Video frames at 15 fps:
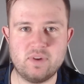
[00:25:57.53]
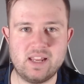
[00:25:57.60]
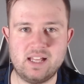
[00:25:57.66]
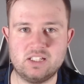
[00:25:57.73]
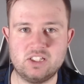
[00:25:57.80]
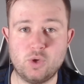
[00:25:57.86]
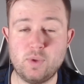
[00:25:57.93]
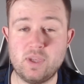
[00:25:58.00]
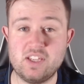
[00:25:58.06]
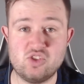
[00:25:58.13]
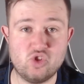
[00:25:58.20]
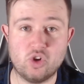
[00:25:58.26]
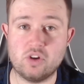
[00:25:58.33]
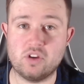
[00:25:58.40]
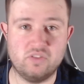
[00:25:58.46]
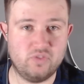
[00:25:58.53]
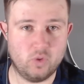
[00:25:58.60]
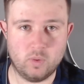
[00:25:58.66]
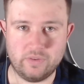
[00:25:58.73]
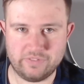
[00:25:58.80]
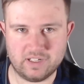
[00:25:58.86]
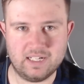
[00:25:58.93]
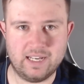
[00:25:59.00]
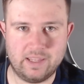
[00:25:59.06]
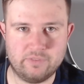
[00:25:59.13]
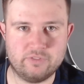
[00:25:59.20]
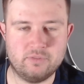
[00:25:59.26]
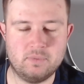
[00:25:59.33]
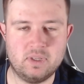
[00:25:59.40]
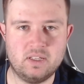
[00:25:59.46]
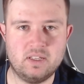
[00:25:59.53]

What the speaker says: Ronaldo, he's not going to fall off a cliff.